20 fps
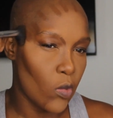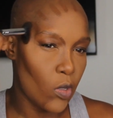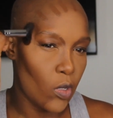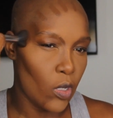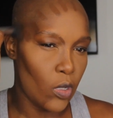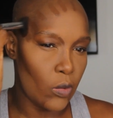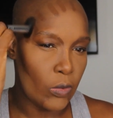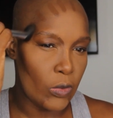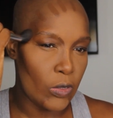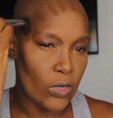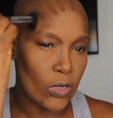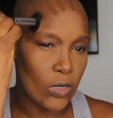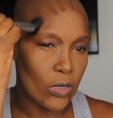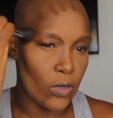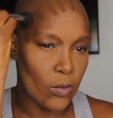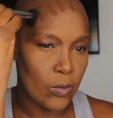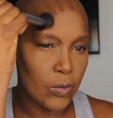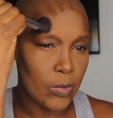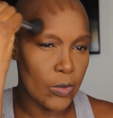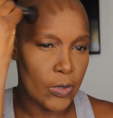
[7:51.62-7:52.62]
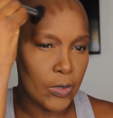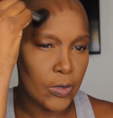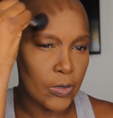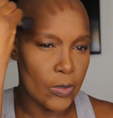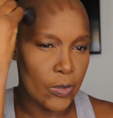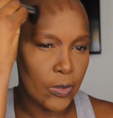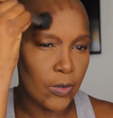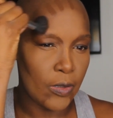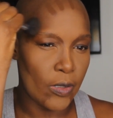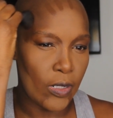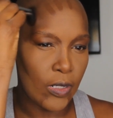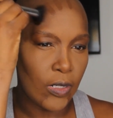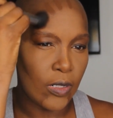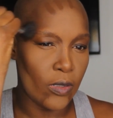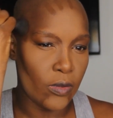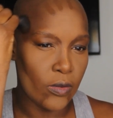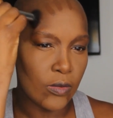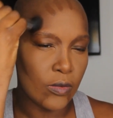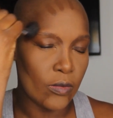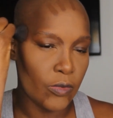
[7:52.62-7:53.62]
I'm just going to blend her
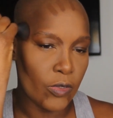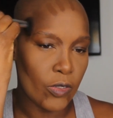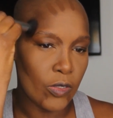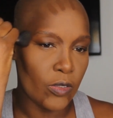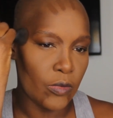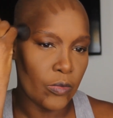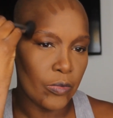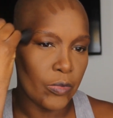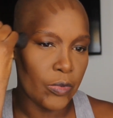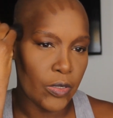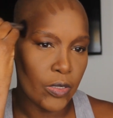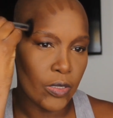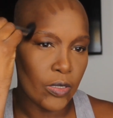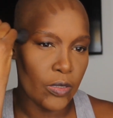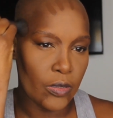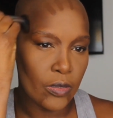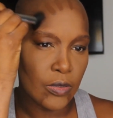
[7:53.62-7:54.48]
out. I'm going to blend